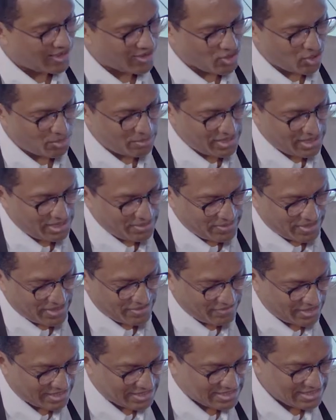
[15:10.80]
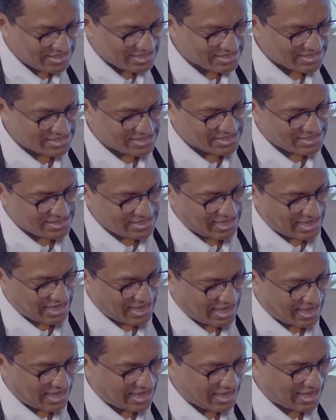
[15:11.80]
commonly whenever I taste this tea,
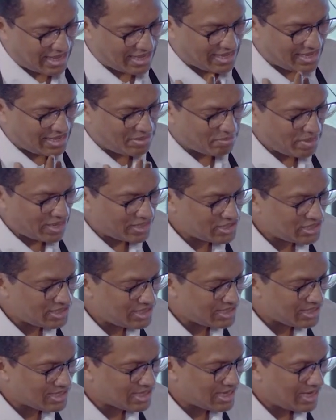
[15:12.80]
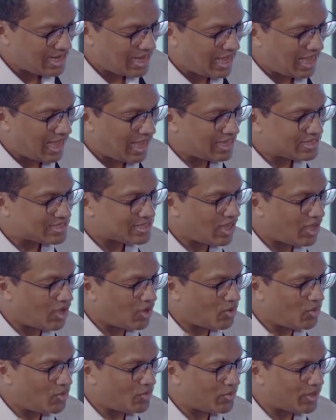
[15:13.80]
I imagine it as
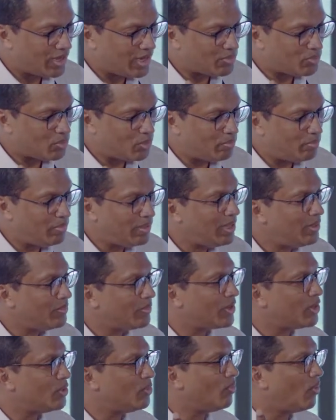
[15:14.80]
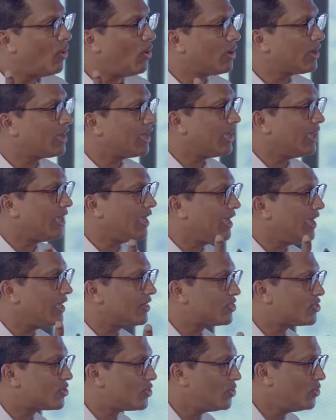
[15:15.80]
how it would be when you walk
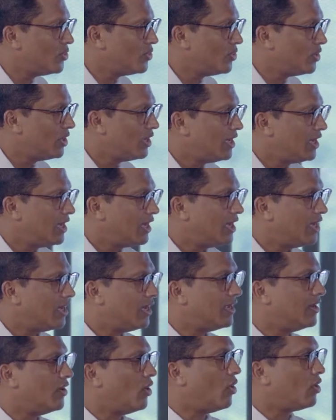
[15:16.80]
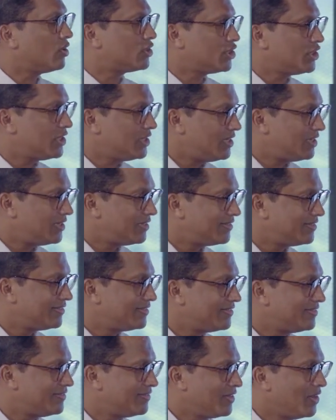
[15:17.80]
through an orchard
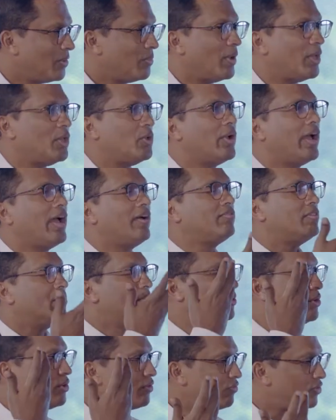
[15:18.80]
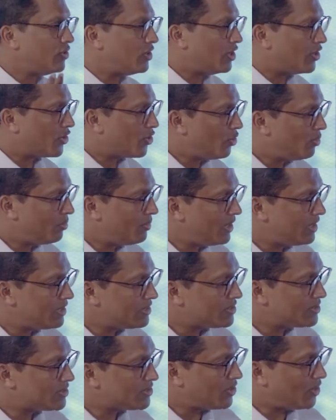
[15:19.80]
where you have the beautiful
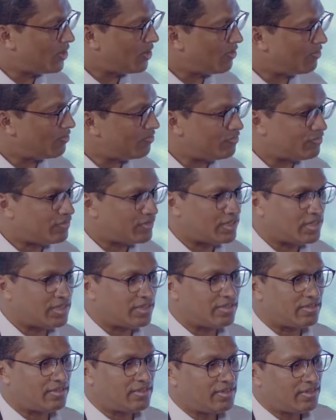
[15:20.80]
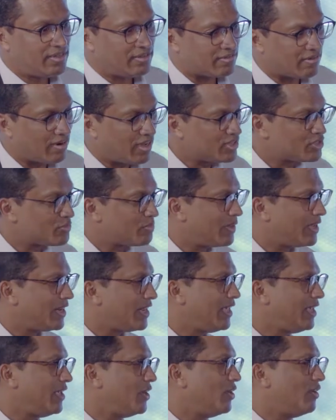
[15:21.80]
aromas of
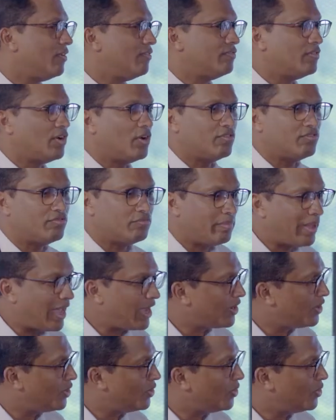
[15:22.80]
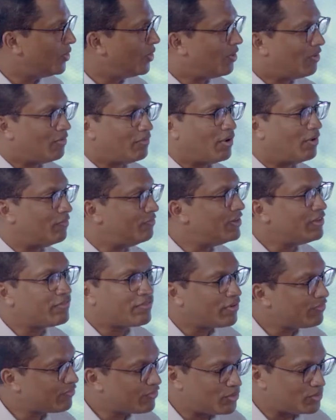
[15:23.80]
raspberry, of mango, of
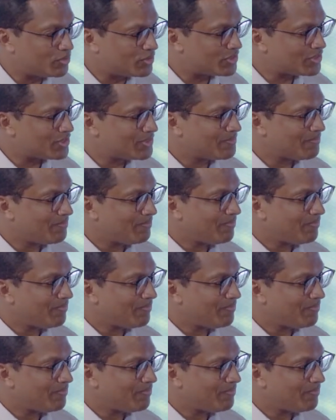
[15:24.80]
different fruits.